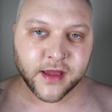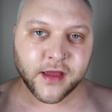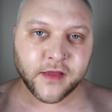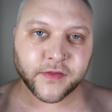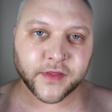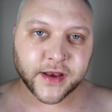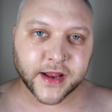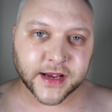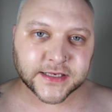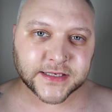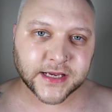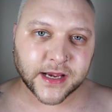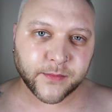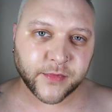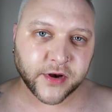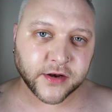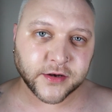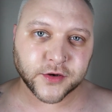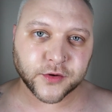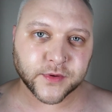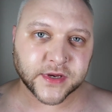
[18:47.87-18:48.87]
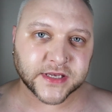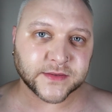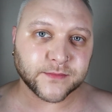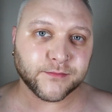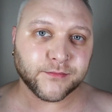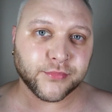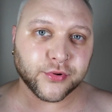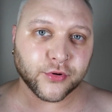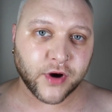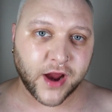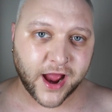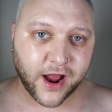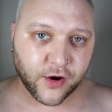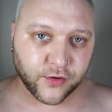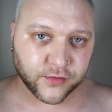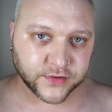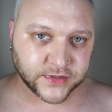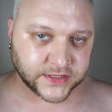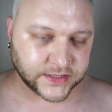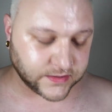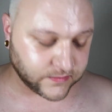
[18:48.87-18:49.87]
The next thing I'm going to do is
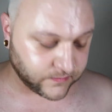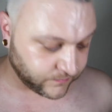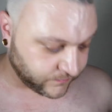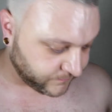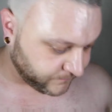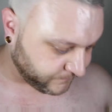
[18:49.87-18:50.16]
brows.